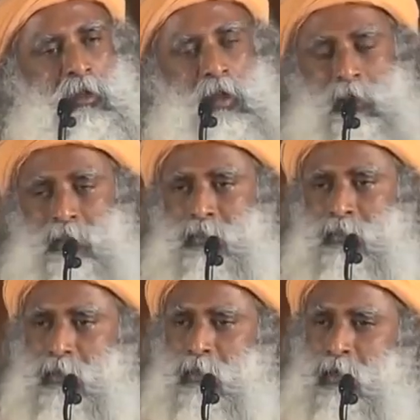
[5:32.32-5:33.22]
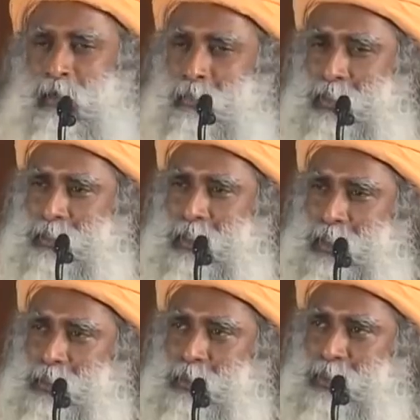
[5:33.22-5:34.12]
And always there
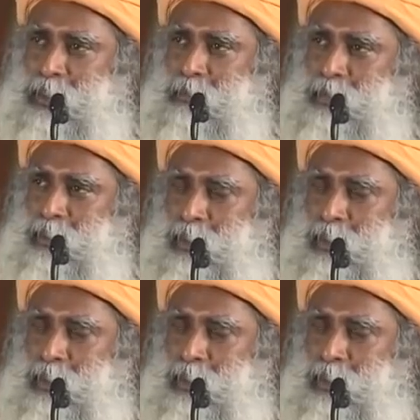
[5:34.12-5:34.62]
has been something